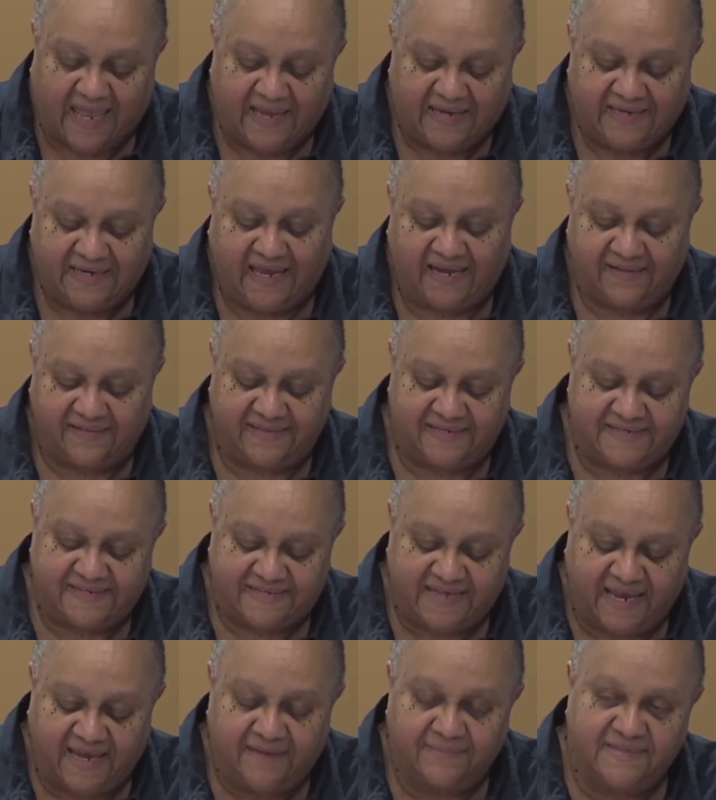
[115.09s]
yet at the
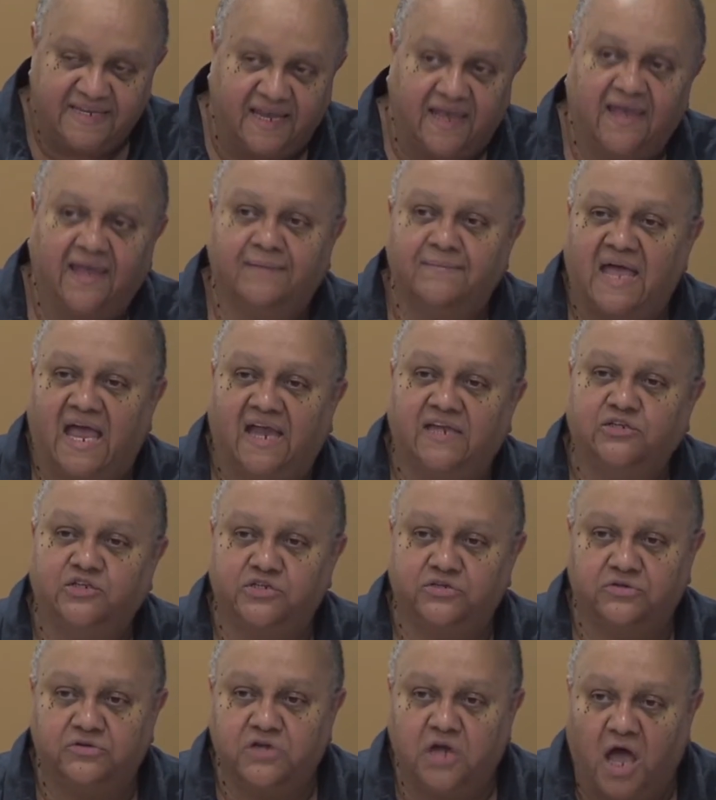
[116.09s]
same time, I
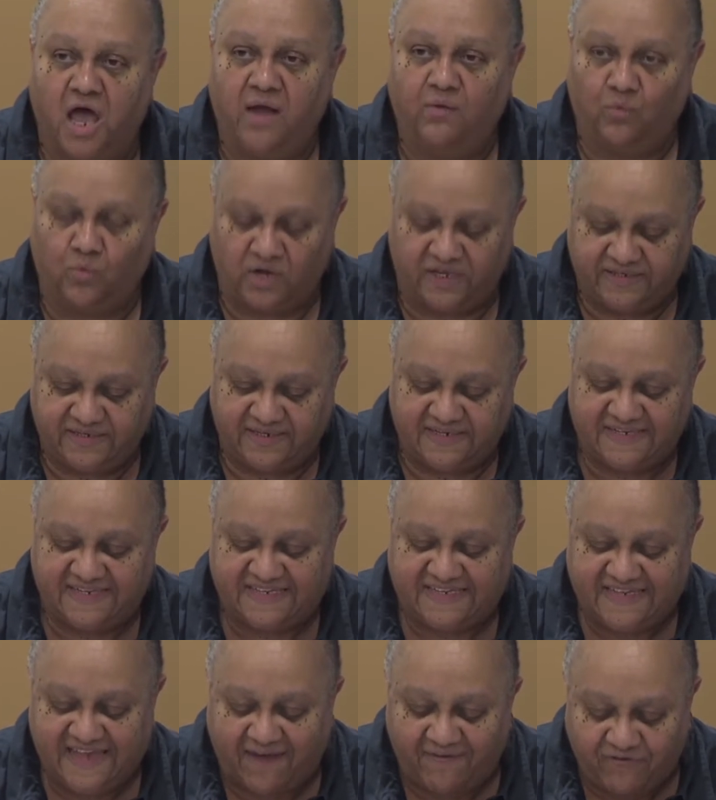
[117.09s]
do not want to
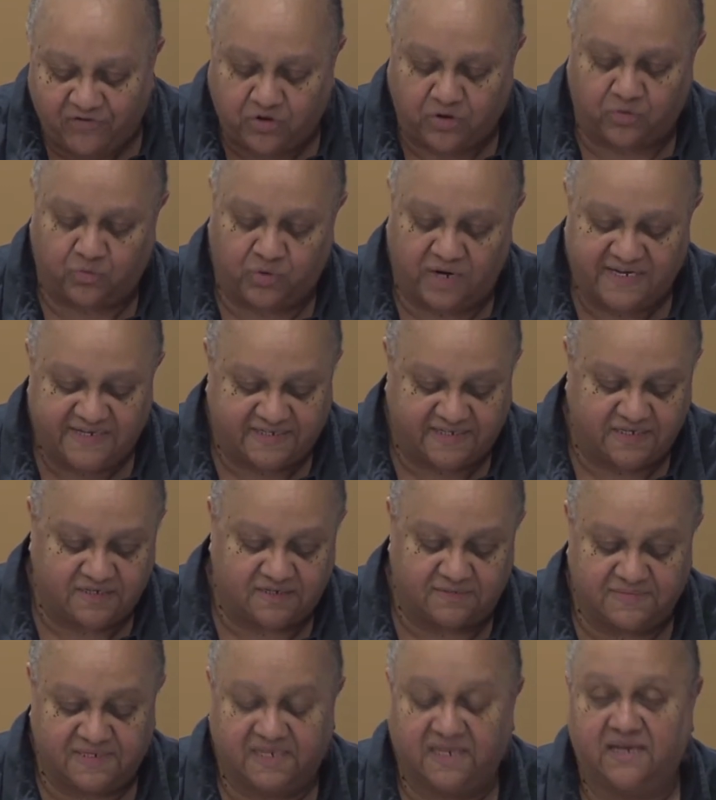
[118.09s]
sever
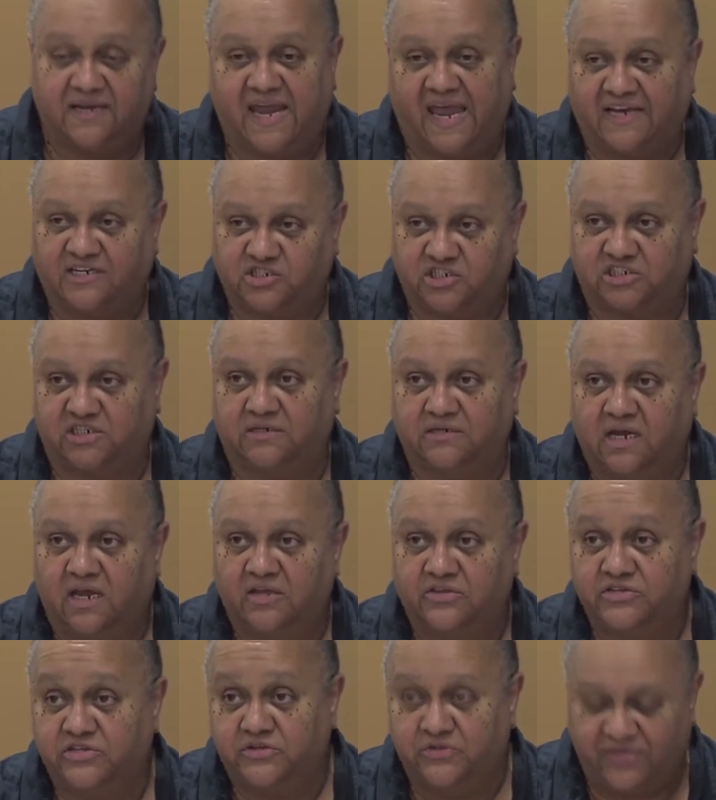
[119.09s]
racism's connection
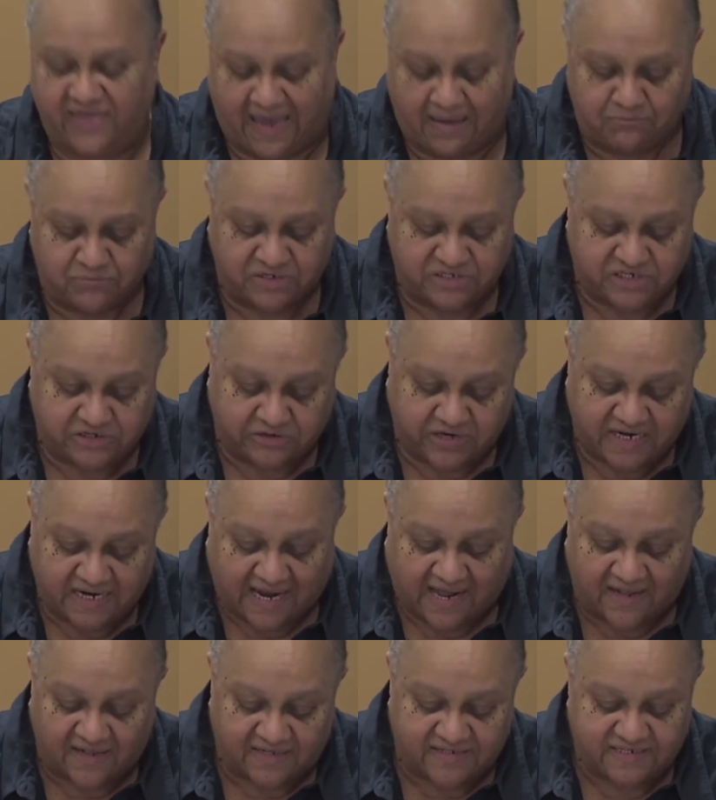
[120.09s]
to that
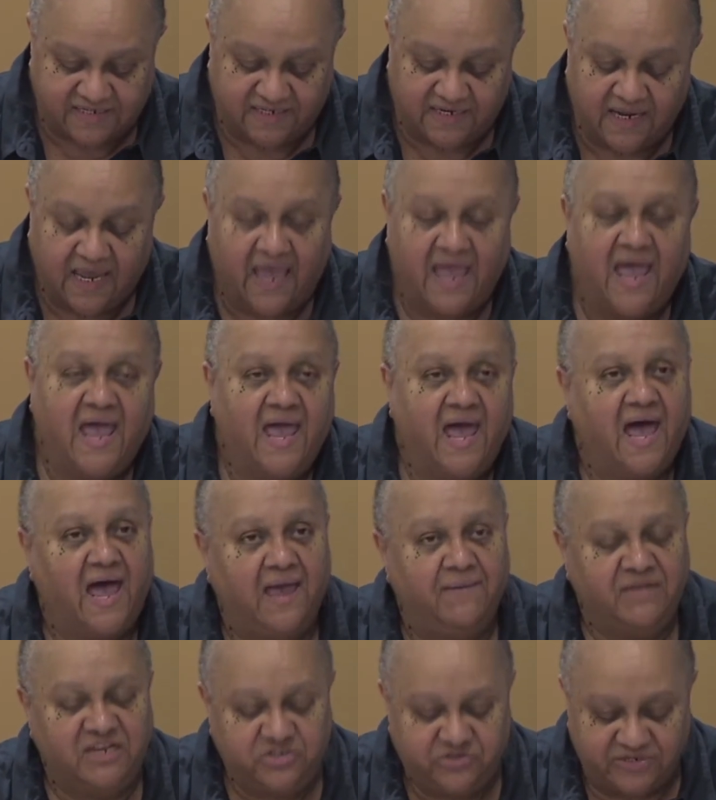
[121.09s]
materiality.
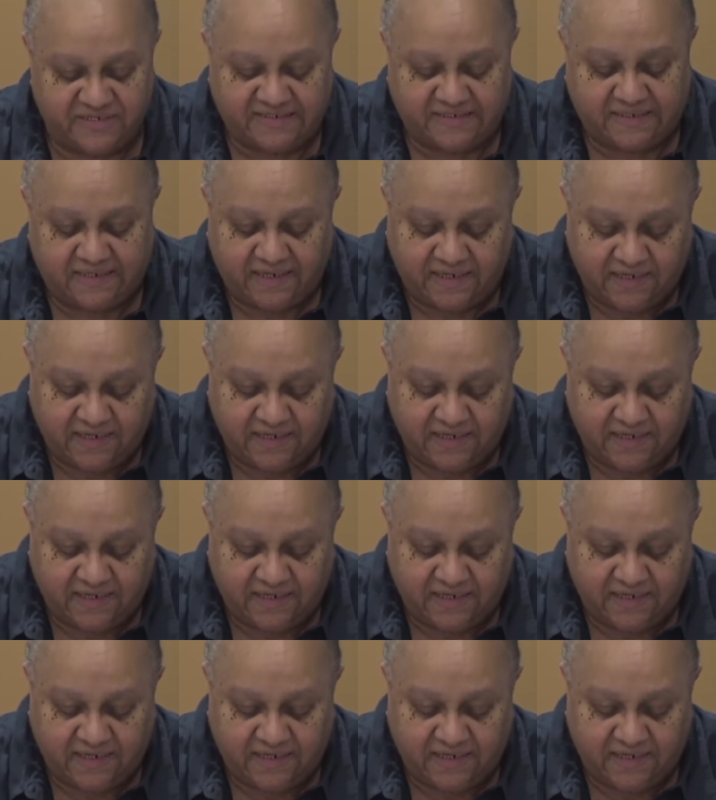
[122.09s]
I'm interested